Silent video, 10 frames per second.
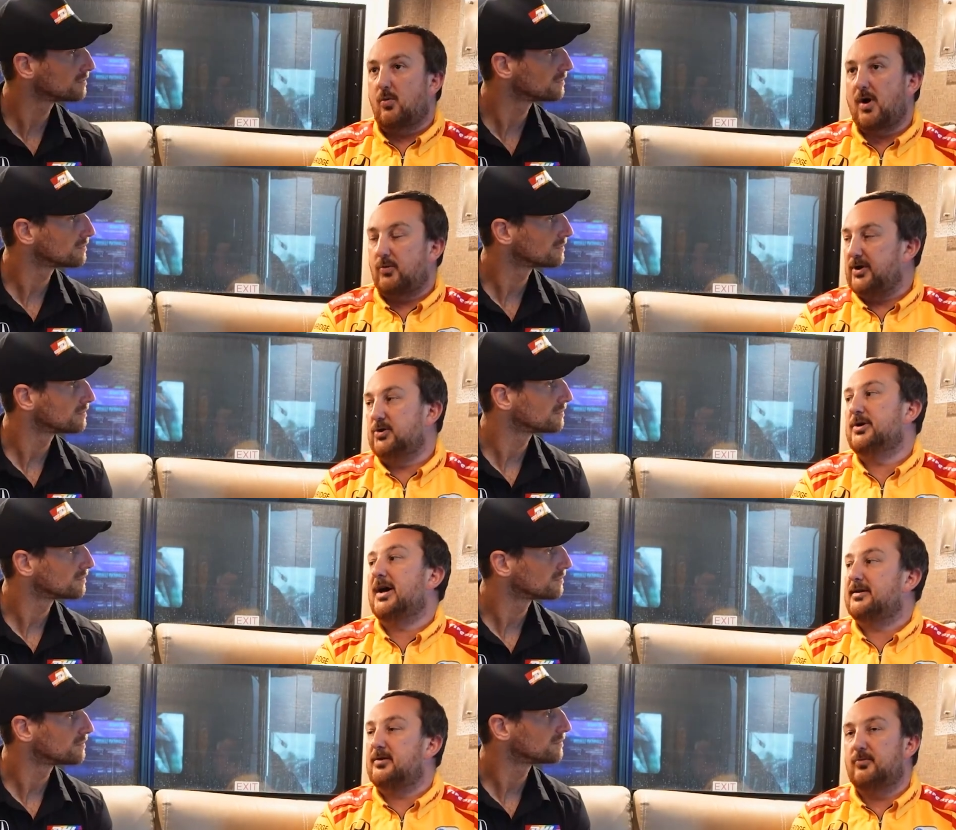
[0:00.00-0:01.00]
Speaker 1: what we're good
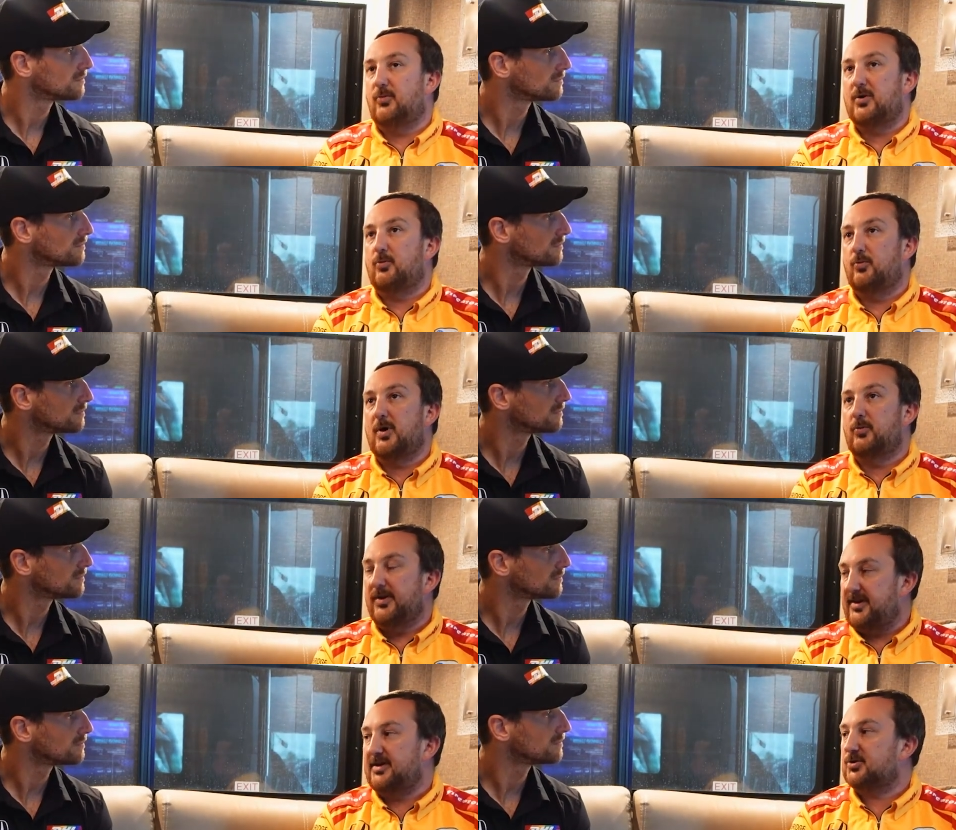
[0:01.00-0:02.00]
at and what, what we
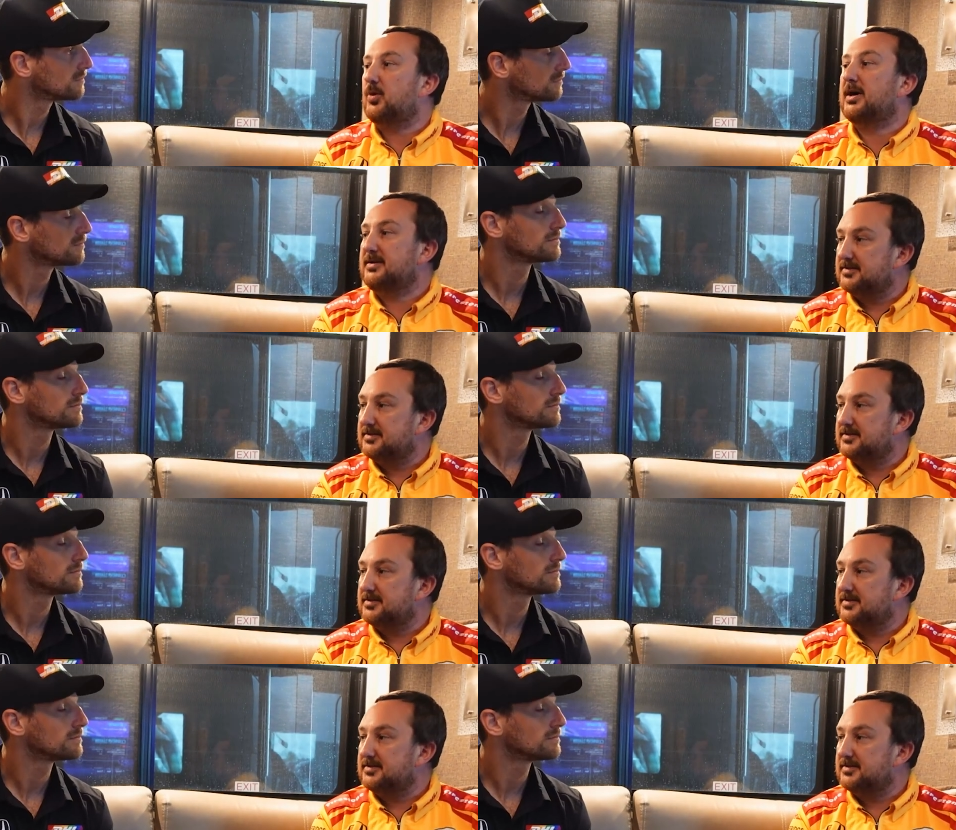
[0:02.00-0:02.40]
think is right.